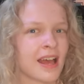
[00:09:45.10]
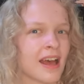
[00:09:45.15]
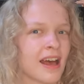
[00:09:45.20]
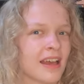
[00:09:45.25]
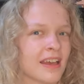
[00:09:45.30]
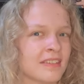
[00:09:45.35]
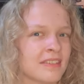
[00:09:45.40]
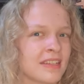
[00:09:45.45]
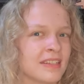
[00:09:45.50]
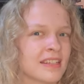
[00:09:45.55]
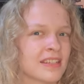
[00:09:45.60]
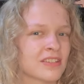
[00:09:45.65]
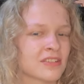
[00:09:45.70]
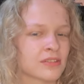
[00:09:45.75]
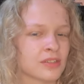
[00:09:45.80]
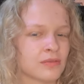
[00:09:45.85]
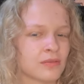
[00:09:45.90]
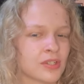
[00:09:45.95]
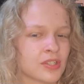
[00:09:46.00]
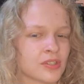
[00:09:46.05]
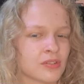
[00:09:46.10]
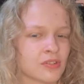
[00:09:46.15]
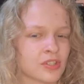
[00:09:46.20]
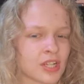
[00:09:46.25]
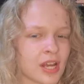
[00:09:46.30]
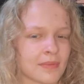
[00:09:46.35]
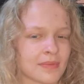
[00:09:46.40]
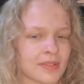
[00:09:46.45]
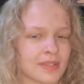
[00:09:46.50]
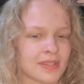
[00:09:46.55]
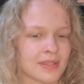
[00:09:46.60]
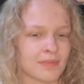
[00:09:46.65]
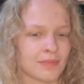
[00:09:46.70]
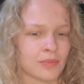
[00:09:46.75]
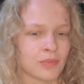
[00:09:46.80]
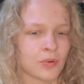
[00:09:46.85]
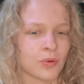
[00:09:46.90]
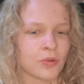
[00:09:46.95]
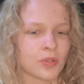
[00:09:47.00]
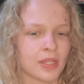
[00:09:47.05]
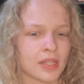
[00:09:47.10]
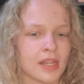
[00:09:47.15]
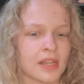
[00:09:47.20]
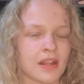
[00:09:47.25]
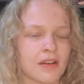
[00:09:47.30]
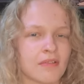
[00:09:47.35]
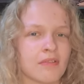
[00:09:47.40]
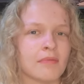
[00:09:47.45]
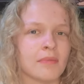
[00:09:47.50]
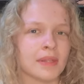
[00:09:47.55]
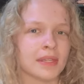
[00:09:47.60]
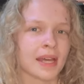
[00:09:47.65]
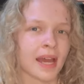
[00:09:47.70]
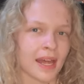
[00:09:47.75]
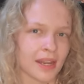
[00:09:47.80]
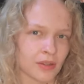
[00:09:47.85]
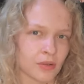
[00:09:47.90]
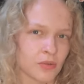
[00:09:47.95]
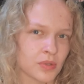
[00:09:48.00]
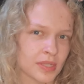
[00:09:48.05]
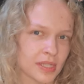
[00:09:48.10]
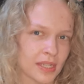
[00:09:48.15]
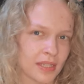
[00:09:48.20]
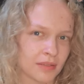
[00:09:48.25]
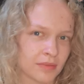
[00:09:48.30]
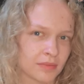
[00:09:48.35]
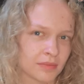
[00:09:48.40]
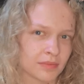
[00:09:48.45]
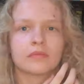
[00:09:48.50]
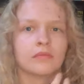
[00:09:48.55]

I think the two original chapters are more than enough for me to handle today.